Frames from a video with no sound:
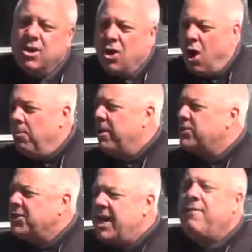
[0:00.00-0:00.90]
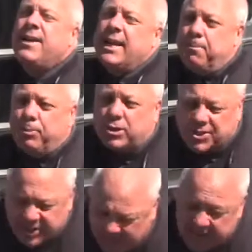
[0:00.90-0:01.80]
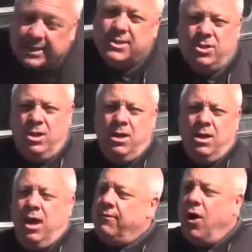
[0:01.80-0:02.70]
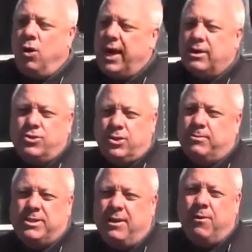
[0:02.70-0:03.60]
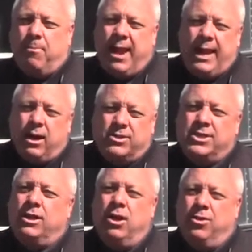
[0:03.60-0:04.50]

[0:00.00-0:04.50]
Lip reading: Almost 70% of all Airstreams ever made are still on